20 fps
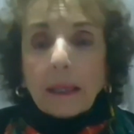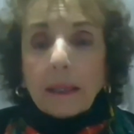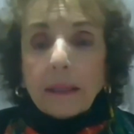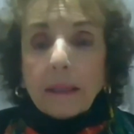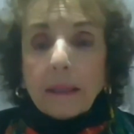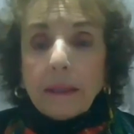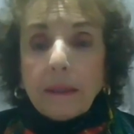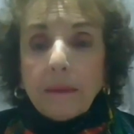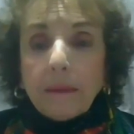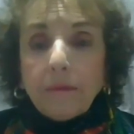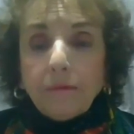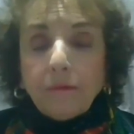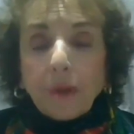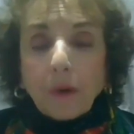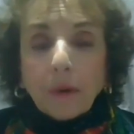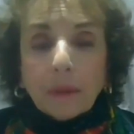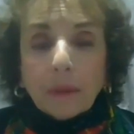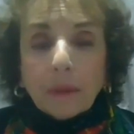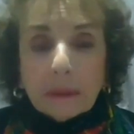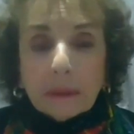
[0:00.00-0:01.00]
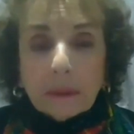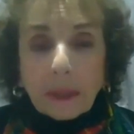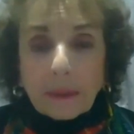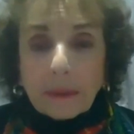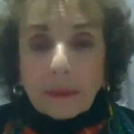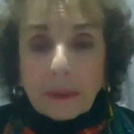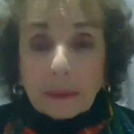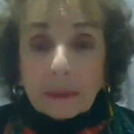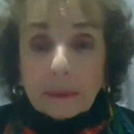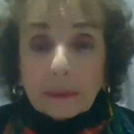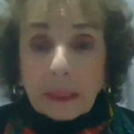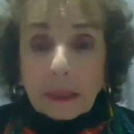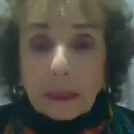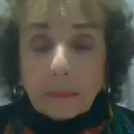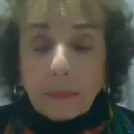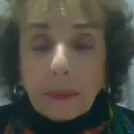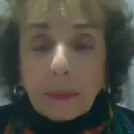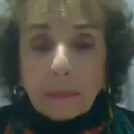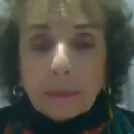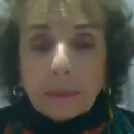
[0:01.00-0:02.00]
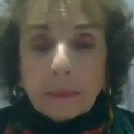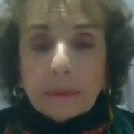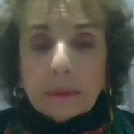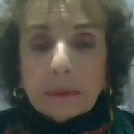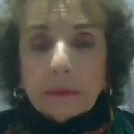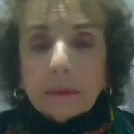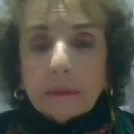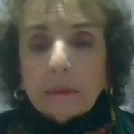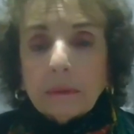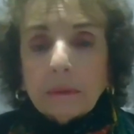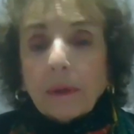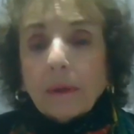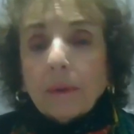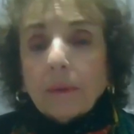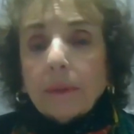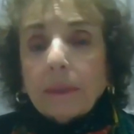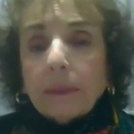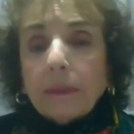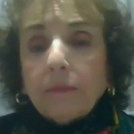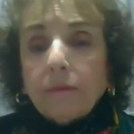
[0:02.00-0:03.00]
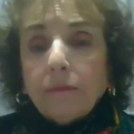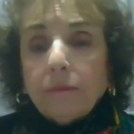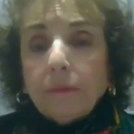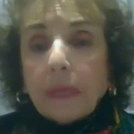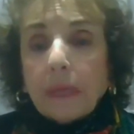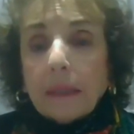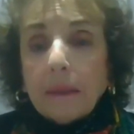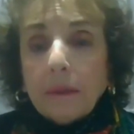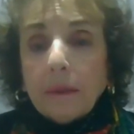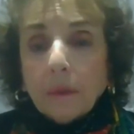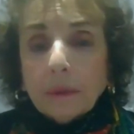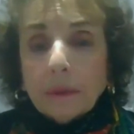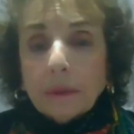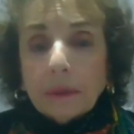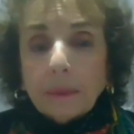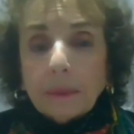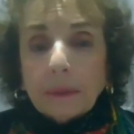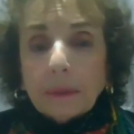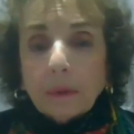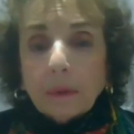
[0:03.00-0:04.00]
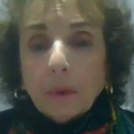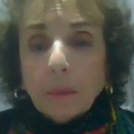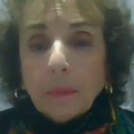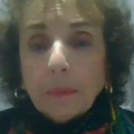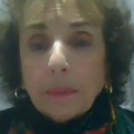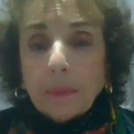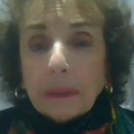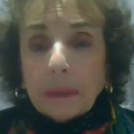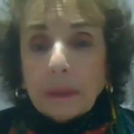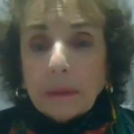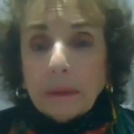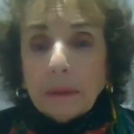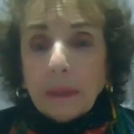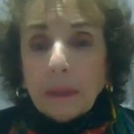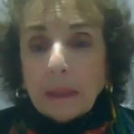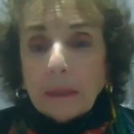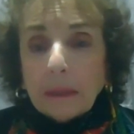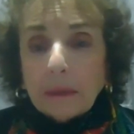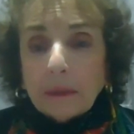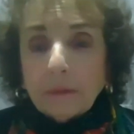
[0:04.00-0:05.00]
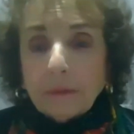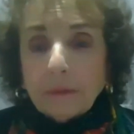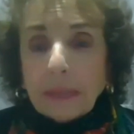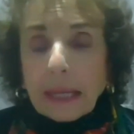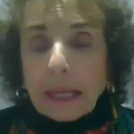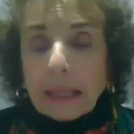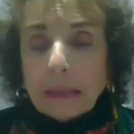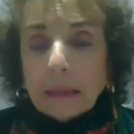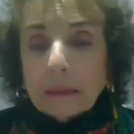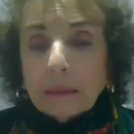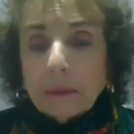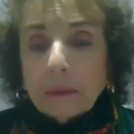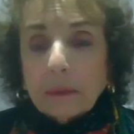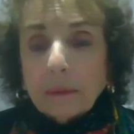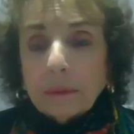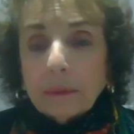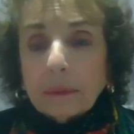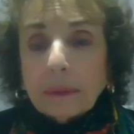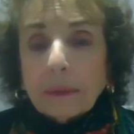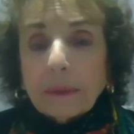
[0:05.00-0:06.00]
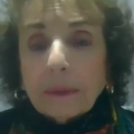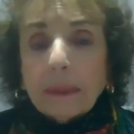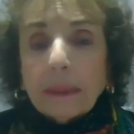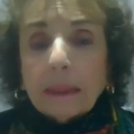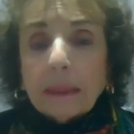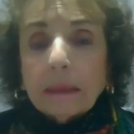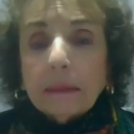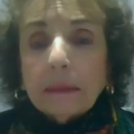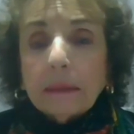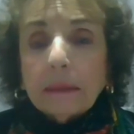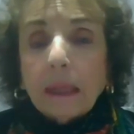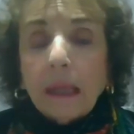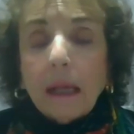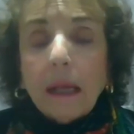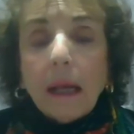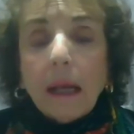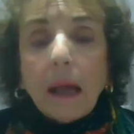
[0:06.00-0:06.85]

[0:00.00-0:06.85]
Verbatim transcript: He focused on things that people didn't know, and he and he also incorporated different anecdotes and things.